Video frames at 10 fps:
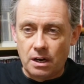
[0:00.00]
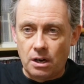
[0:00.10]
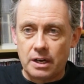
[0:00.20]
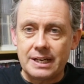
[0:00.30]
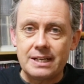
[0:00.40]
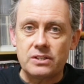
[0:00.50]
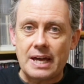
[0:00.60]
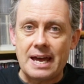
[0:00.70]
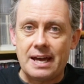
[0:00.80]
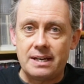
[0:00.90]
on his
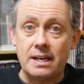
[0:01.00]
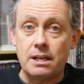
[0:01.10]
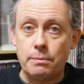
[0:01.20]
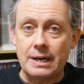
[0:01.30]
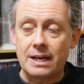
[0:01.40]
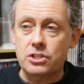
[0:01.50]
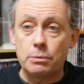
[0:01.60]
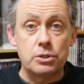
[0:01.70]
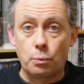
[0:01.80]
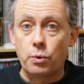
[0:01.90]
head, and he would
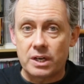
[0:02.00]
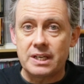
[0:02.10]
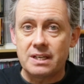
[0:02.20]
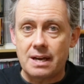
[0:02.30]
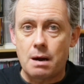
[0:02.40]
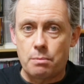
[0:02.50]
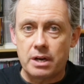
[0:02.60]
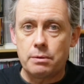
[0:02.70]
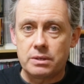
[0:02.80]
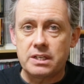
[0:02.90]
actually, it was a working camera,
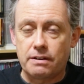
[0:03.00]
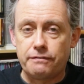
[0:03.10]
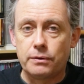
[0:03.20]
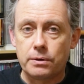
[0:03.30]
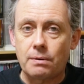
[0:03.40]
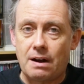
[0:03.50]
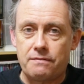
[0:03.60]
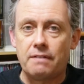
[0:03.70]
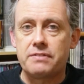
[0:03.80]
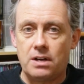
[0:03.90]
he would take a
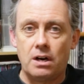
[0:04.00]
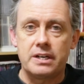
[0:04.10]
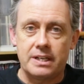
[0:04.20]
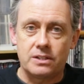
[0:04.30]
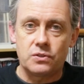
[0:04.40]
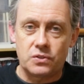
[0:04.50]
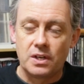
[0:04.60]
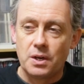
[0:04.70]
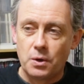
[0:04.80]
photograph of the audience